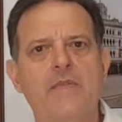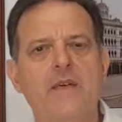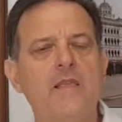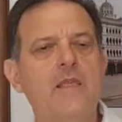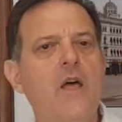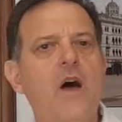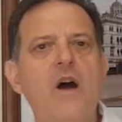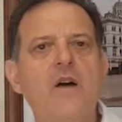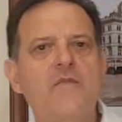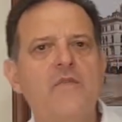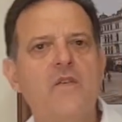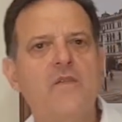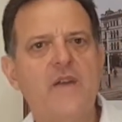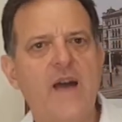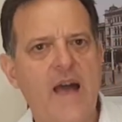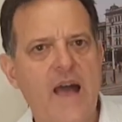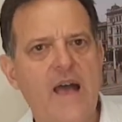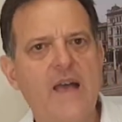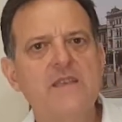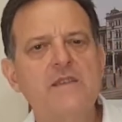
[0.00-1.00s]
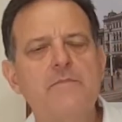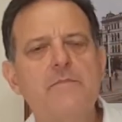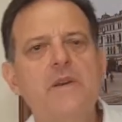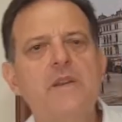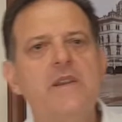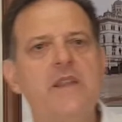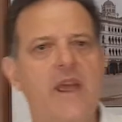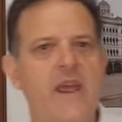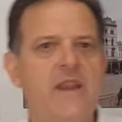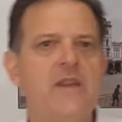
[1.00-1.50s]
life of a
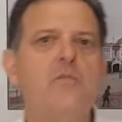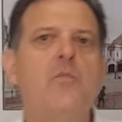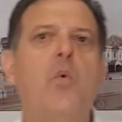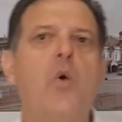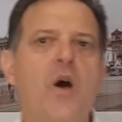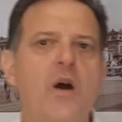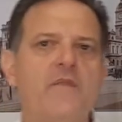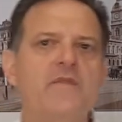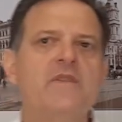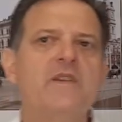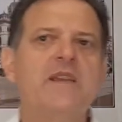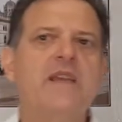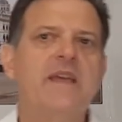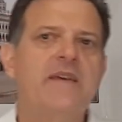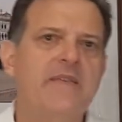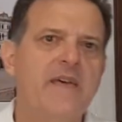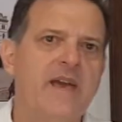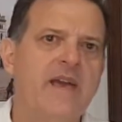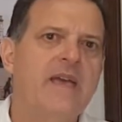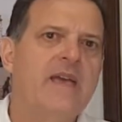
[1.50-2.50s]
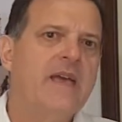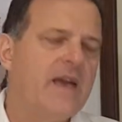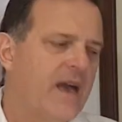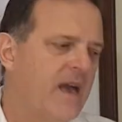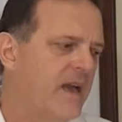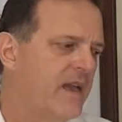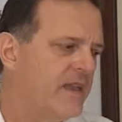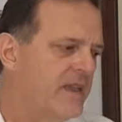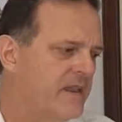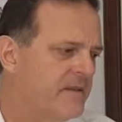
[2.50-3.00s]
husband and wife together
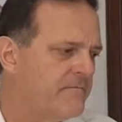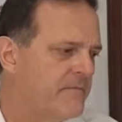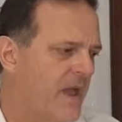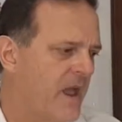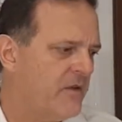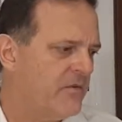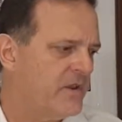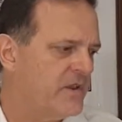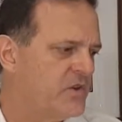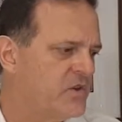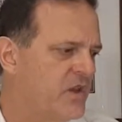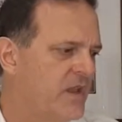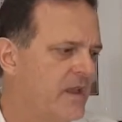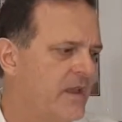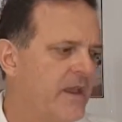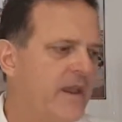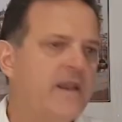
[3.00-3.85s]
in marriage.